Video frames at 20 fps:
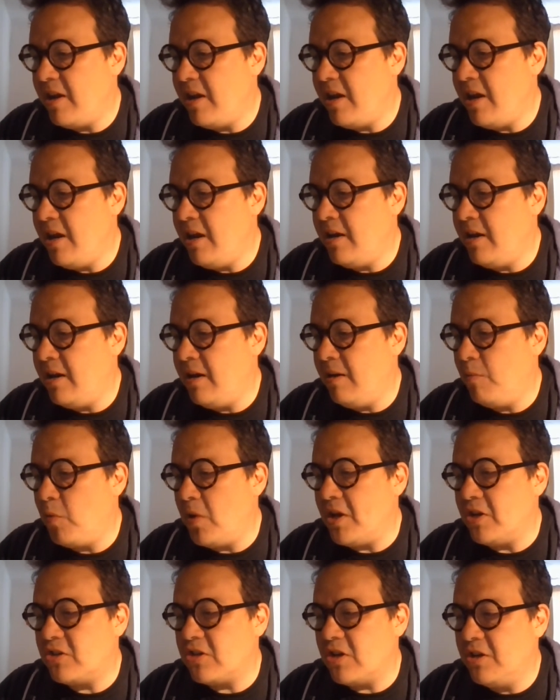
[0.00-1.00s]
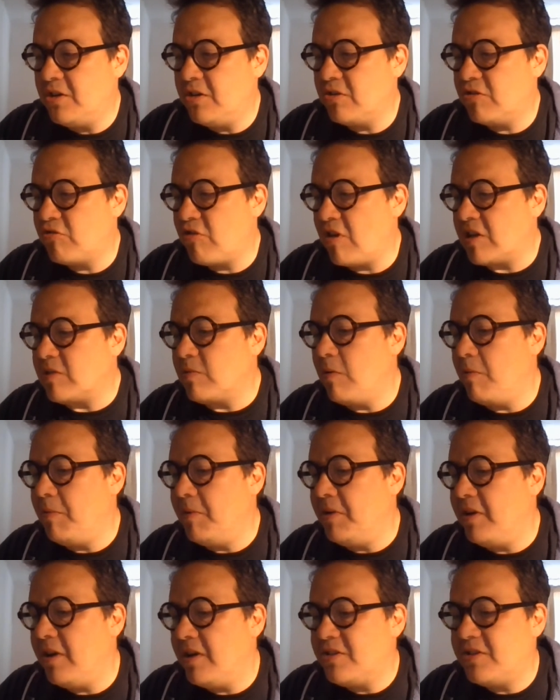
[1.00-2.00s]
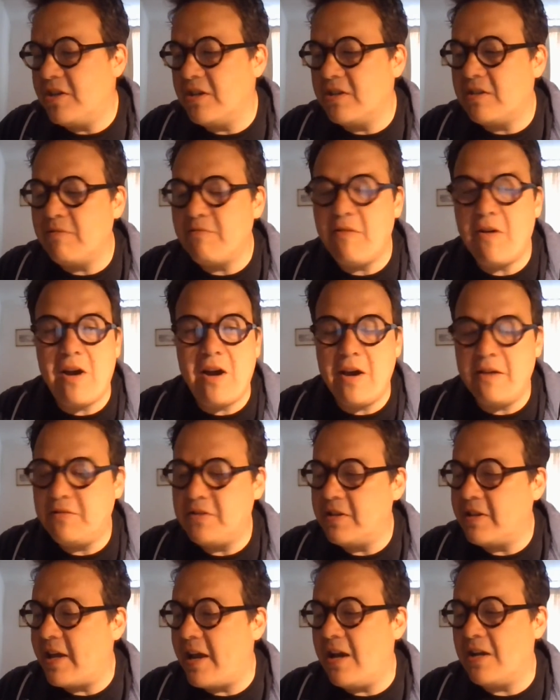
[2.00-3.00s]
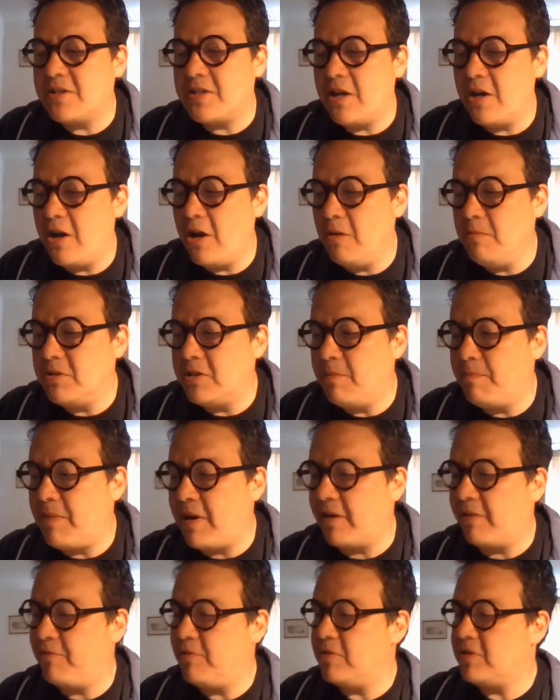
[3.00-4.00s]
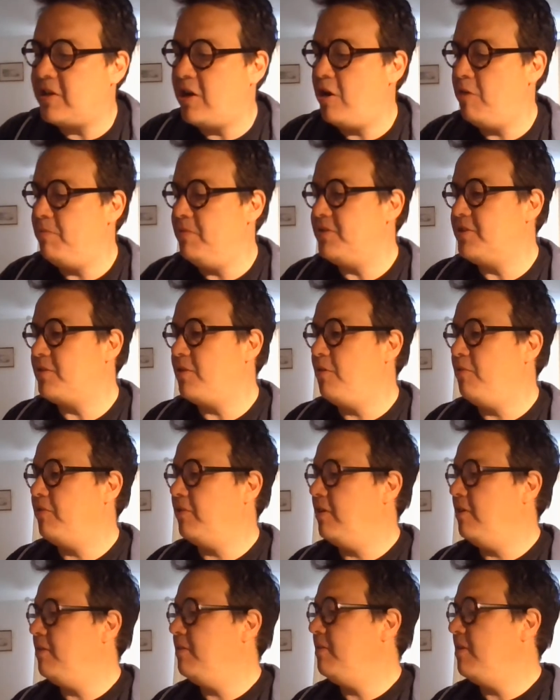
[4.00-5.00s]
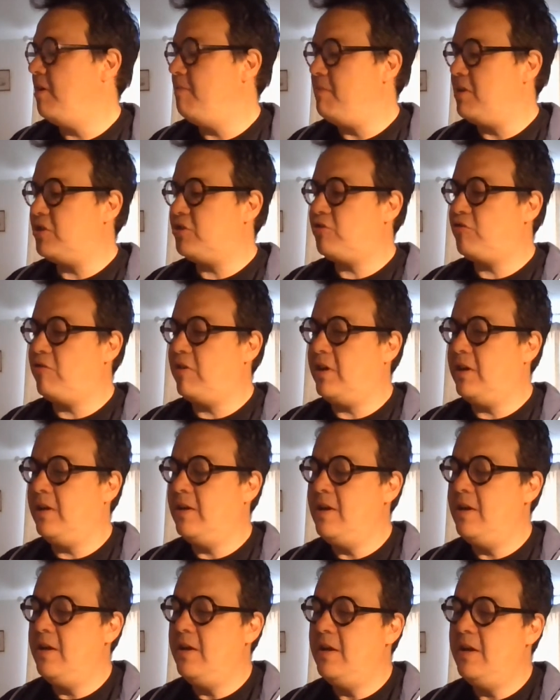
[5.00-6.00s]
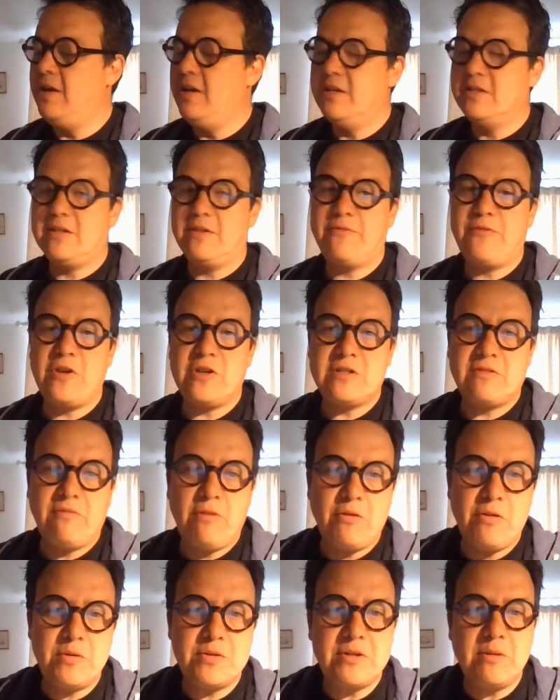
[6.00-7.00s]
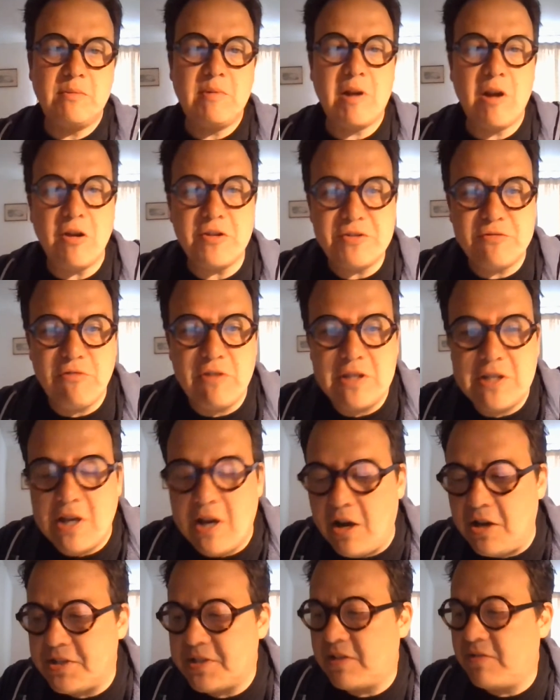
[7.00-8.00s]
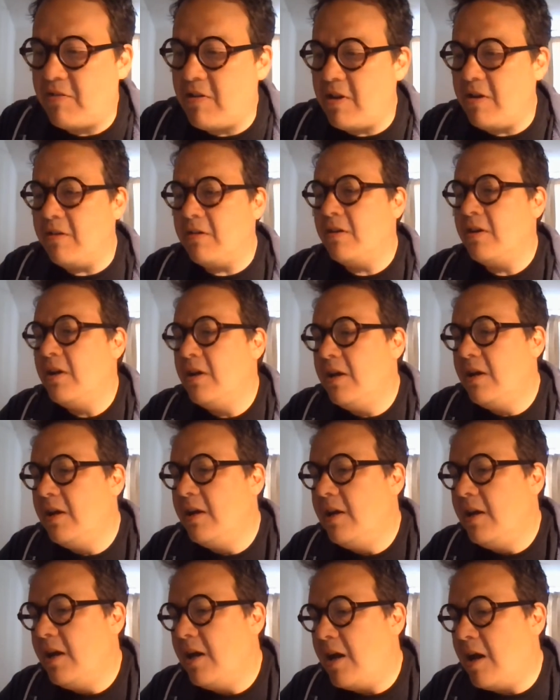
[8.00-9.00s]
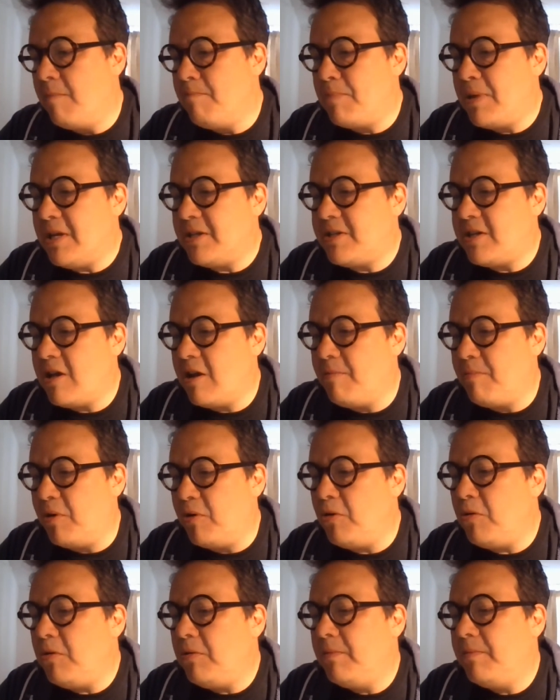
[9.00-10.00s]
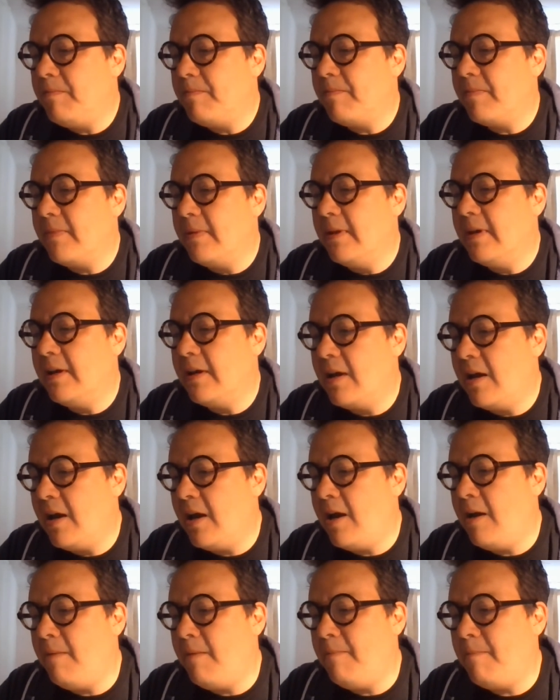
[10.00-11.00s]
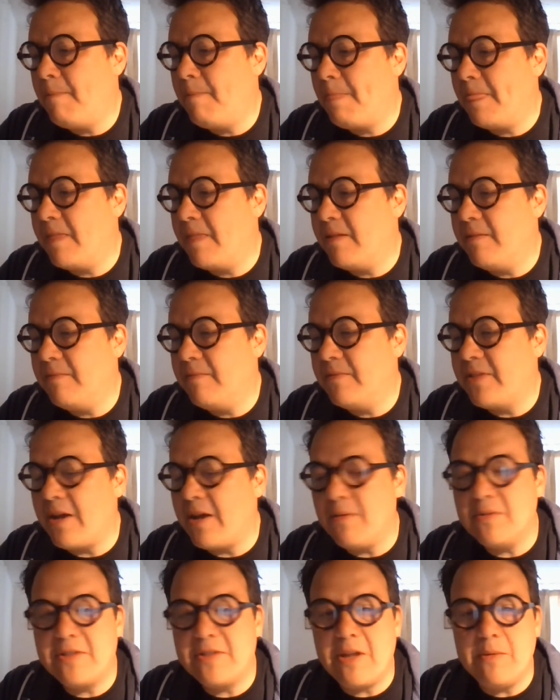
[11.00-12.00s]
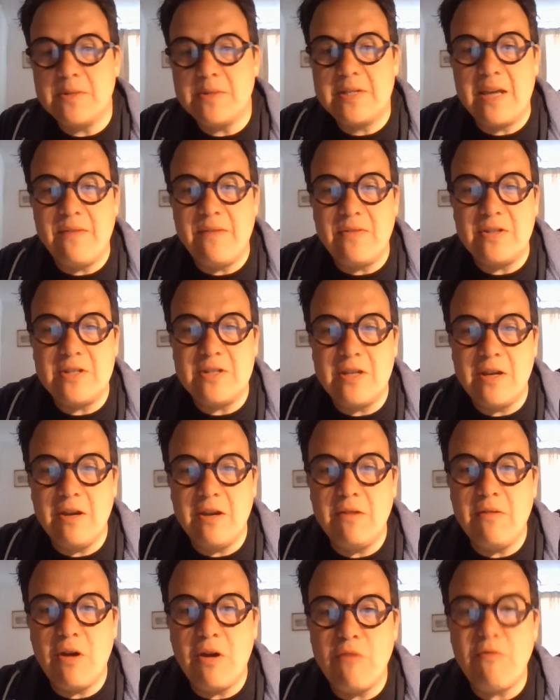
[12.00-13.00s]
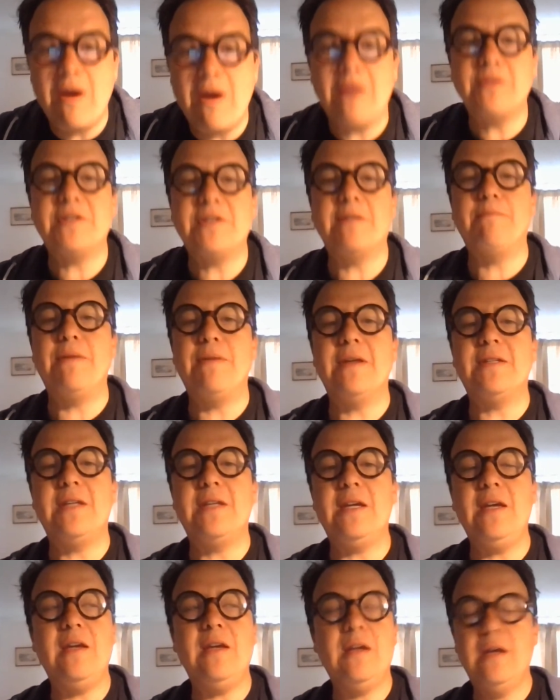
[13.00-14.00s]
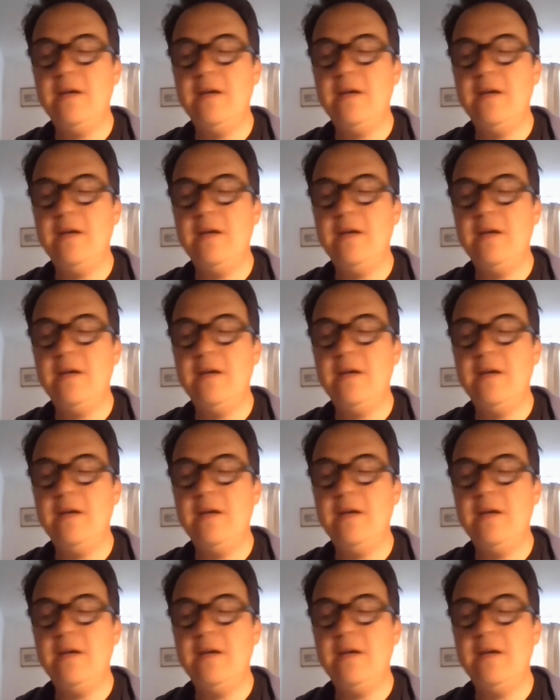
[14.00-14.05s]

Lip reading: in which a distressed woman has just arrived to the house of Holmes to beg for his help in solving a mystery. So first of all, there's some glossary tasks for you. Pitiable, that was given to you, arousing pity.